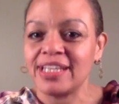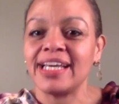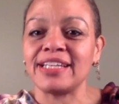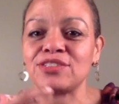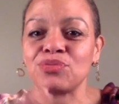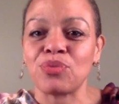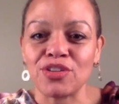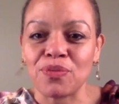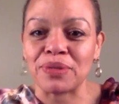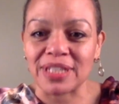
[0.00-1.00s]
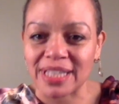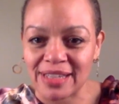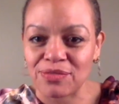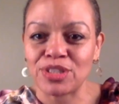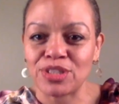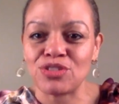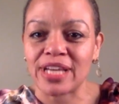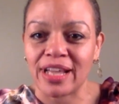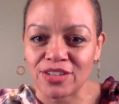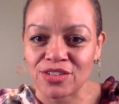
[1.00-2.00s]
It's what you believe, what you
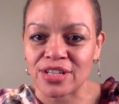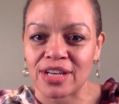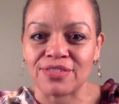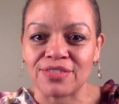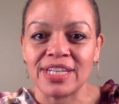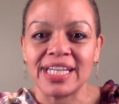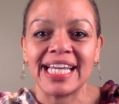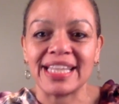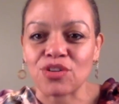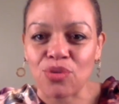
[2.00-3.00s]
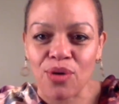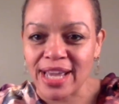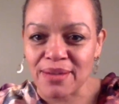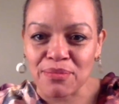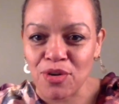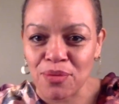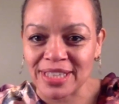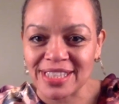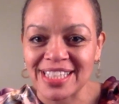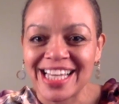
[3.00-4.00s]
tell yourself in the quiet
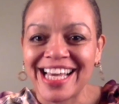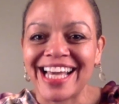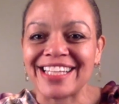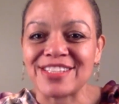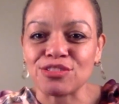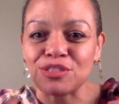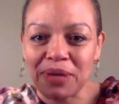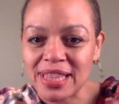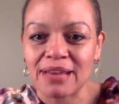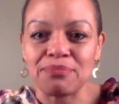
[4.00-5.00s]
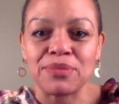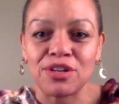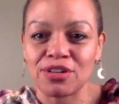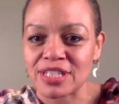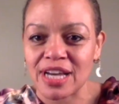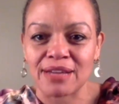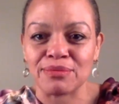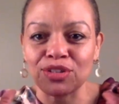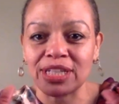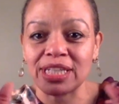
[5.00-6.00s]
moments. And so spend that mirror
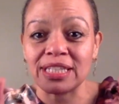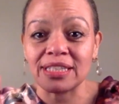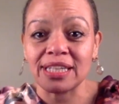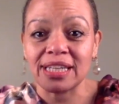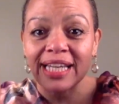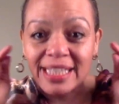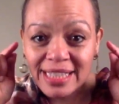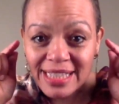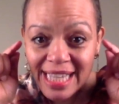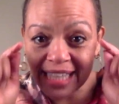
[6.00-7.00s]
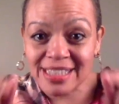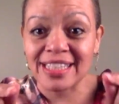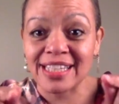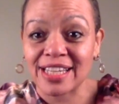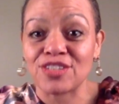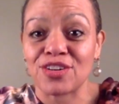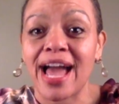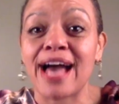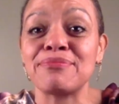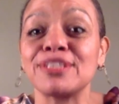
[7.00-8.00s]
time looking intensely in your
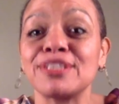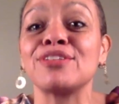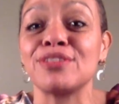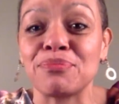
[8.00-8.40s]
absolutely